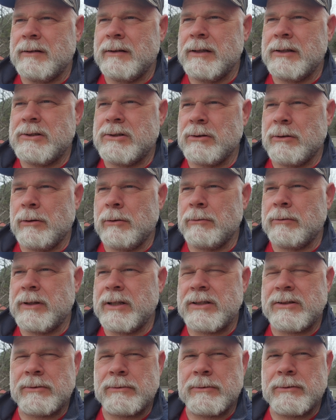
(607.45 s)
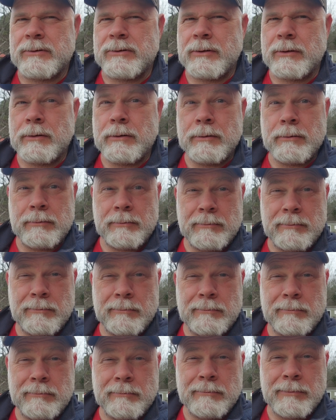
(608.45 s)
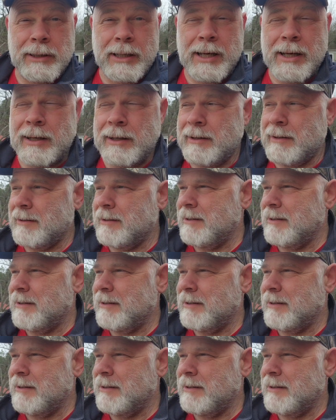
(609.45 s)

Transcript: Eat your own gizzards. Huh?